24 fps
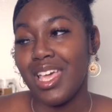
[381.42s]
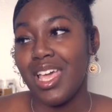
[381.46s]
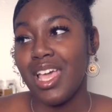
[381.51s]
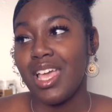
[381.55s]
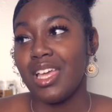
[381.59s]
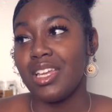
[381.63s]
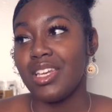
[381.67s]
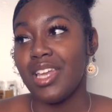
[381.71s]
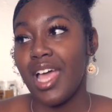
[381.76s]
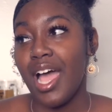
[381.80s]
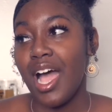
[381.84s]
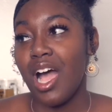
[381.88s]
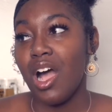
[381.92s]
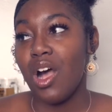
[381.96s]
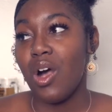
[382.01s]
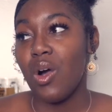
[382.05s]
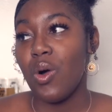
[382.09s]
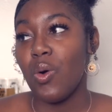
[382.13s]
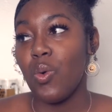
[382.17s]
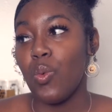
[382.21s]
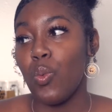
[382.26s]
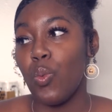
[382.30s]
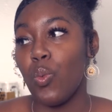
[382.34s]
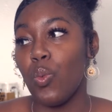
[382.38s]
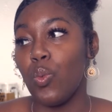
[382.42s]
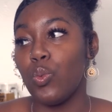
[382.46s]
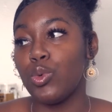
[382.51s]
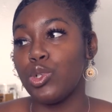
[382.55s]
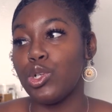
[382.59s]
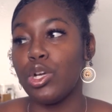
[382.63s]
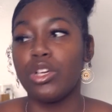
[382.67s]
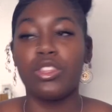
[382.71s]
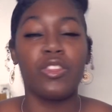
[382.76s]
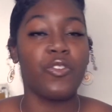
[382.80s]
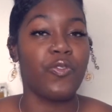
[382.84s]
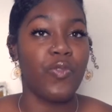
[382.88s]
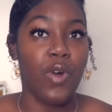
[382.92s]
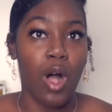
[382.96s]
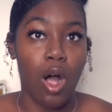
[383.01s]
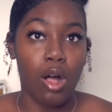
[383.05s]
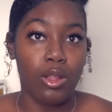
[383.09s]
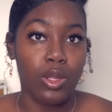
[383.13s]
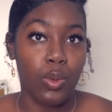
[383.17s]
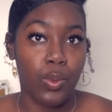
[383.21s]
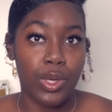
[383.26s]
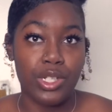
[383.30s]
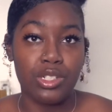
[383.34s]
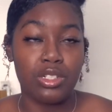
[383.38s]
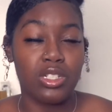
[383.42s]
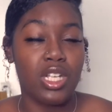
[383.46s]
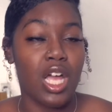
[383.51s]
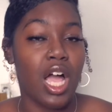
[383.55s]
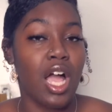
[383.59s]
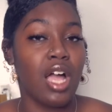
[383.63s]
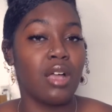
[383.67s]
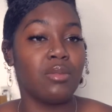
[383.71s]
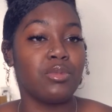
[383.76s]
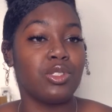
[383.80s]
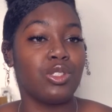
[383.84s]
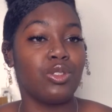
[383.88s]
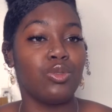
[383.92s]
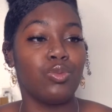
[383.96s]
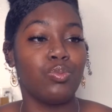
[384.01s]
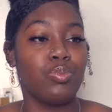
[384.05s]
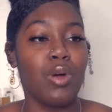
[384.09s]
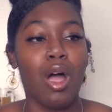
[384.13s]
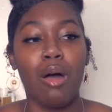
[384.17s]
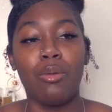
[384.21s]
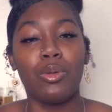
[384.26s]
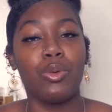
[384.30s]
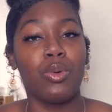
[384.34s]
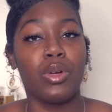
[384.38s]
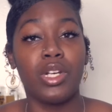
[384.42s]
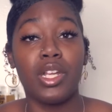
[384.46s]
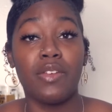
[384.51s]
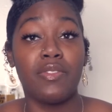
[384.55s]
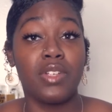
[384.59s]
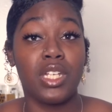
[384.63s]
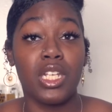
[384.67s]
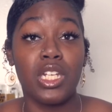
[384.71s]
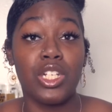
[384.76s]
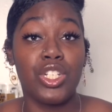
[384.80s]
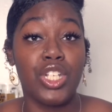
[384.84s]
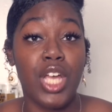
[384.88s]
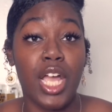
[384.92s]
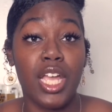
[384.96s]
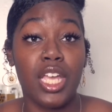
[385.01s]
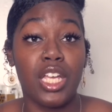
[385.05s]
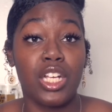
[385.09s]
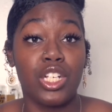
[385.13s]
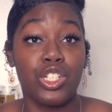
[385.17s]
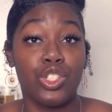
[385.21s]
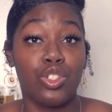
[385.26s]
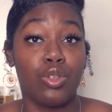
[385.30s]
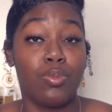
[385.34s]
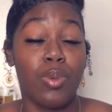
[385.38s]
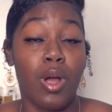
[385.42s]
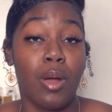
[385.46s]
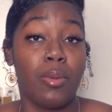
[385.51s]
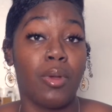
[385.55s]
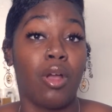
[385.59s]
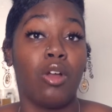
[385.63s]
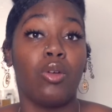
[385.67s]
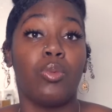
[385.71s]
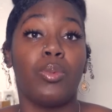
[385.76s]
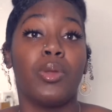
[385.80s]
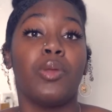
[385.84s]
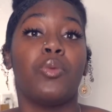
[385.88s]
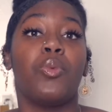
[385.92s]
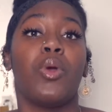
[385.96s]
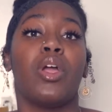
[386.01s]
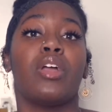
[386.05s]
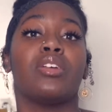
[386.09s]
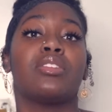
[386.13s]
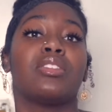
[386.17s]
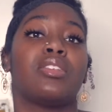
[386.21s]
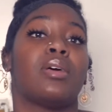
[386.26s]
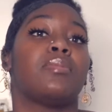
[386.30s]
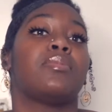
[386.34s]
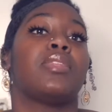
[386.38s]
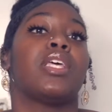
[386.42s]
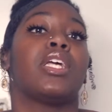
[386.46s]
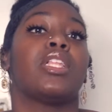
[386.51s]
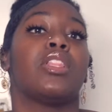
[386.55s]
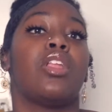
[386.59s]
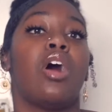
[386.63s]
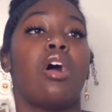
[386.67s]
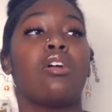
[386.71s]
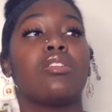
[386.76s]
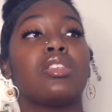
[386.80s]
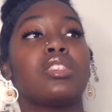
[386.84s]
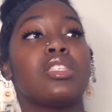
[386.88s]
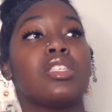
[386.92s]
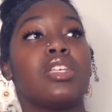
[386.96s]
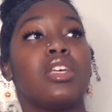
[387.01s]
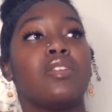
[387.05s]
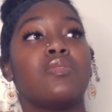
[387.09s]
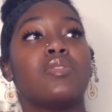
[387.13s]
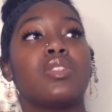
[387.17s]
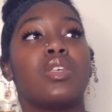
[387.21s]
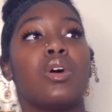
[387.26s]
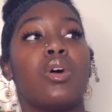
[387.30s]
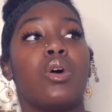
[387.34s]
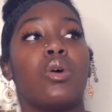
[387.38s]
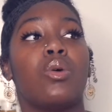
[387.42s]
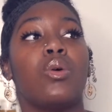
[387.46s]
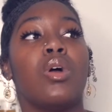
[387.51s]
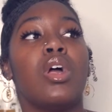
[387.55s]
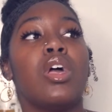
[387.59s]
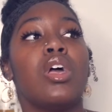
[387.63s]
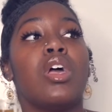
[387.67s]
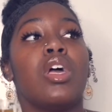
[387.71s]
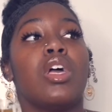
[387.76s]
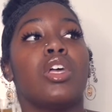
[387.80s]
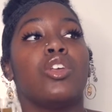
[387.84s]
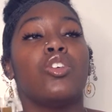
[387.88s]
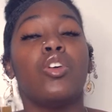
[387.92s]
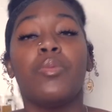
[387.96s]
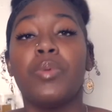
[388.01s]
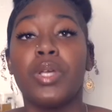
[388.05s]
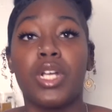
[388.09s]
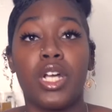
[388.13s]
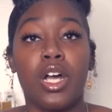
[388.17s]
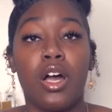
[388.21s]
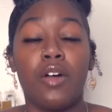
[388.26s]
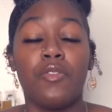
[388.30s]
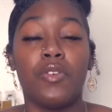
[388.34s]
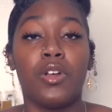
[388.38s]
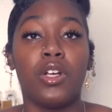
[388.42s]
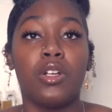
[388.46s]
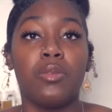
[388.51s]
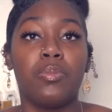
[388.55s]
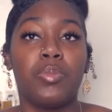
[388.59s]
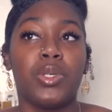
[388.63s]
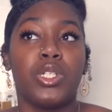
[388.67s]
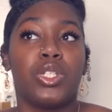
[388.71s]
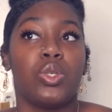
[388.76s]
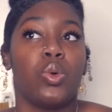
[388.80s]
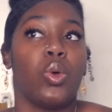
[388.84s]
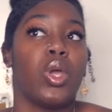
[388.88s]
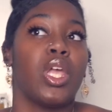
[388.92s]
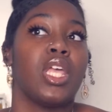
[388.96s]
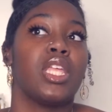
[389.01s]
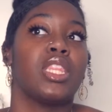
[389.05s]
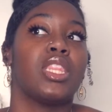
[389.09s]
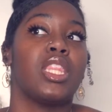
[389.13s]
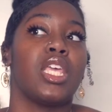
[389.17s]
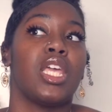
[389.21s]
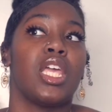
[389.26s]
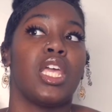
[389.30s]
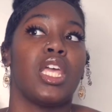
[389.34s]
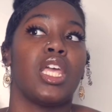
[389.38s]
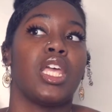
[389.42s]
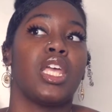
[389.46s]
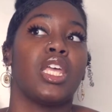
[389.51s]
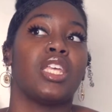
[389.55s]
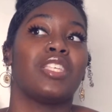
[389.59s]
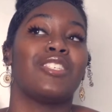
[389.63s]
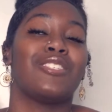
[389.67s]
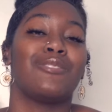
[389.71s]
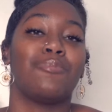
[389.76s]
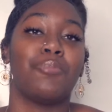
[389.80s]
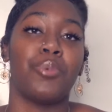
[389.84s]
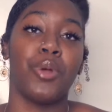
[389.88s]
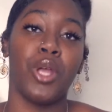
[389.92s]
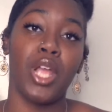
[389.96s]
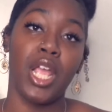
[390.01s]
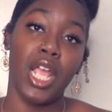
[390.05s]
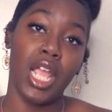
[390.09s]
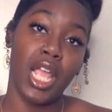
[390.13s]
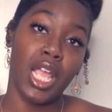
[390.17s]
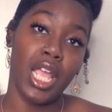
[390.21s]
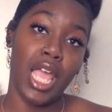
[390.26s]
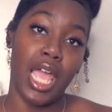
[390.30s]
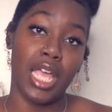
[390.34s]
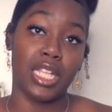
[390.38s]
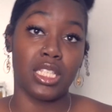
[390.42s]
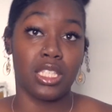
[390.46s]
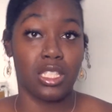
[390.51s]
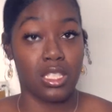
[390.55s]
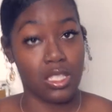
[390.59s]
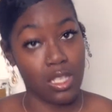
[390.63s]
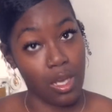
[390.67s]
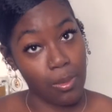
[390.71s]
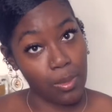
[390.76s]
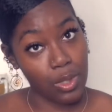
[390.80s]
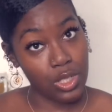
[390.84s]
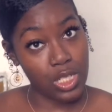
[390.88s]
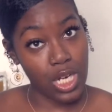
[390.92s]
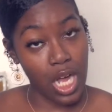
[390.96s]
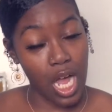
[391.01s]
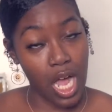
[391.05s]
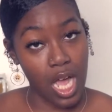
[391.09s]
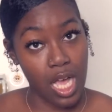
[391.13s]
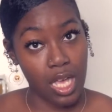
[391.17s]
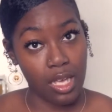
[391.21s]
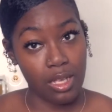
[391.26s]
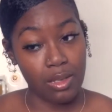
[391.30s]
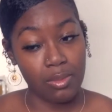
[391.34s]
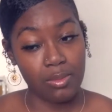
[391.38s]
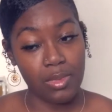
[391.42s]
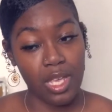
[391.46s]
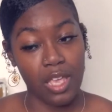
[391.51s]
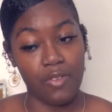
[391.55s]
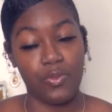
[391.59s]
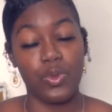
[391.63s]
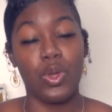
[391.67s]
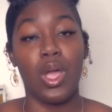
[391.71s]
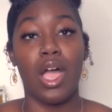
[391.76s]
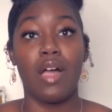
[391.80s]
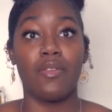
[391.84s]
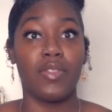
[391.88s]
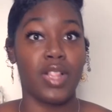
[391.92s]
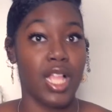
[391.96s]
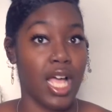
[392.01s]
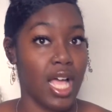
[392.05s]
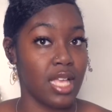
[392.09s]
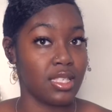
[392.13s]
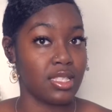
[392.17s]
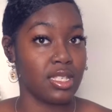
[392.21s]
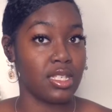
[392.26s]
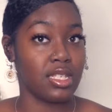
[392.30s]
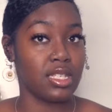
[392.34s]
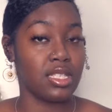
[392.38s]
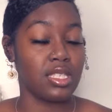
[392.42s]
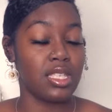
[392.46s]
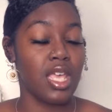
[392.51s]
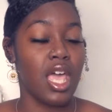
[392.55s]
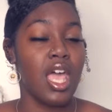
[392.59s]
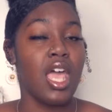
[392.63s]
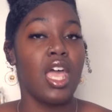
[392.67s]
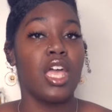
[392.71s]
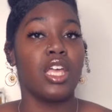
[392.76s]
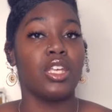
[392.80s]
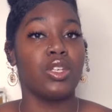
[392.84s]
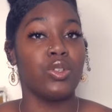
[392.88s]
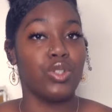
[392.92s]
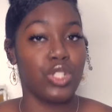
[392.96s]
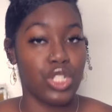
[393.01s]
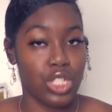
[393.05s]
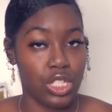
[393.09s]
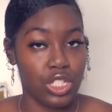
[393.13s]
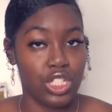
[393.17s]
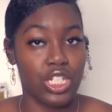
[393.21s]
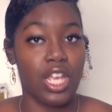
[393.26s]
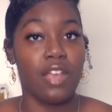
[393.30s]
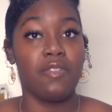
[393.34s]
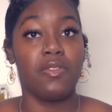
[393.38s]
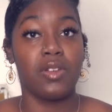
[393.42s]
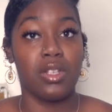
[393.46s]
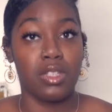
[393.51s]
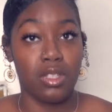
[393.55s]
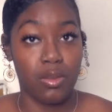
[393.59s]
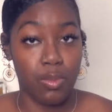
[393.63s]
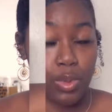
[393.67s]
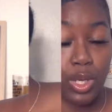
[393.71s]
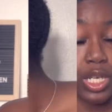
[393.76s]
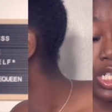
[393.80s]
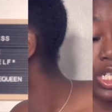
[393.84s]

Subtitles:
Now, during the fall and winter times, you probably won't even need a jacket because you'll probably already be wearing something long sleeve, so you'll be covered. But during the spring and summertime, if you have classes, you should definitely bring a